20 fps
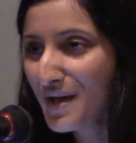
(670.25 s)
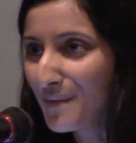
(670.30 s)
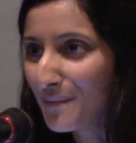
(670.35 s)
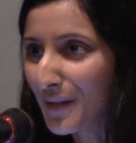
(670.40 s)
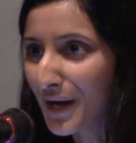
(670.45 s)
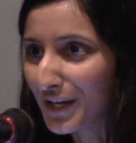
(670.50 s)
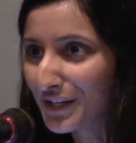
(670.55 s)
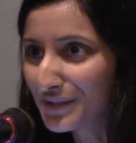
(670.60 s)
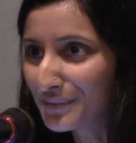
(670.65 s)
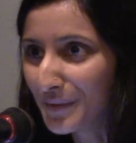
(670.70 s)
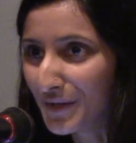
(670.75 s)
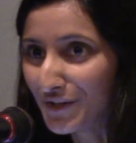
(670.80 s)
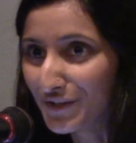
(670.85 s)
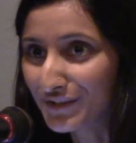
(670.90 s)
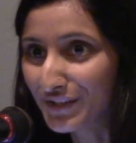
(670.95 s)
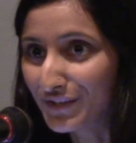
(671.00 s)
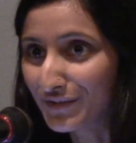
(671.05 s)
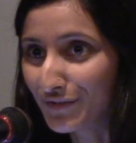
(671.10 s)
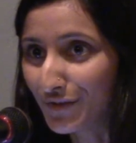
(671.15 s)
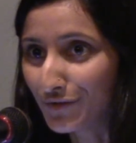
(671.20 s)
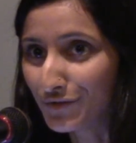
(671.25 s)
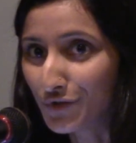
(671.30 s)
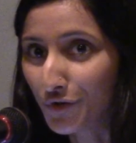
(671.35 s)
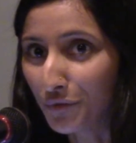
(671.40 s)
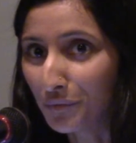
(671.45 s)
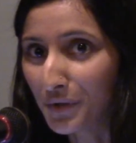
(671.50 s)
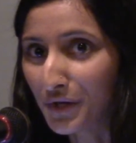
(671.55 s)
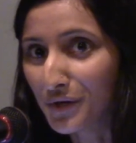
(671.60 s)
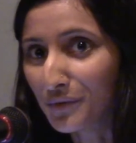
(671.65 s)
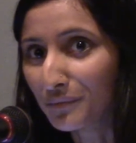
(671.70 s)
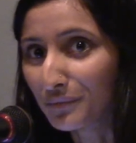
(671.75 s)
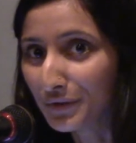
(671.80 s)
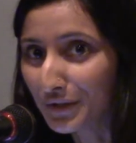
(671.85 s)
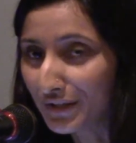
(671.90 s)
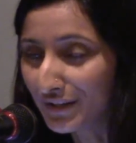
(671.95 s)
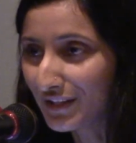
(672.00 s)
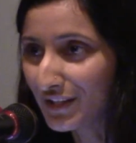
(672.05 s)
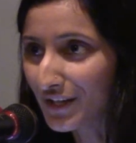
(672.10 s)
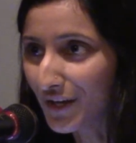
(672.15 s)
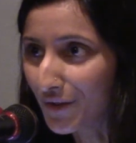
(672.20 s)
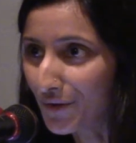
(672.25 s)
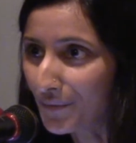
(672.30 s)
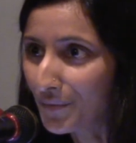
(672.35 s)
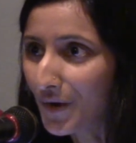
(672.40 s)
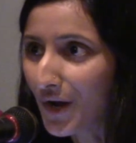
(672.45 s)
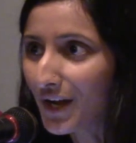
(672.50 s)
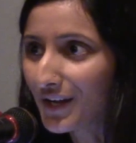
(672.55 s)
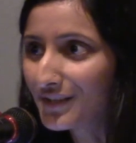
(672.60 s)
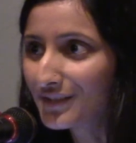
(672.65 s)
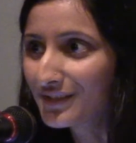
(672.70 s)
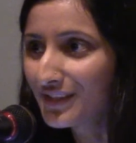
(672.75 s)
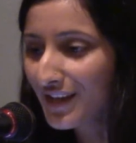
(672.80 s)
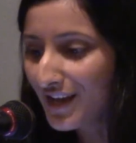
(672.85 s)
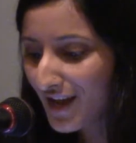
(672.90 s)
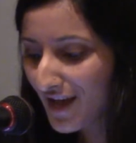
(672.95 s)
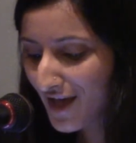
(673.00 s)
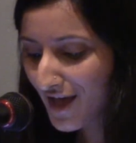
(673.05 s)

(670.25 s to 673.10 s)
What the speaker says: My experiences have shown me completely otherwise.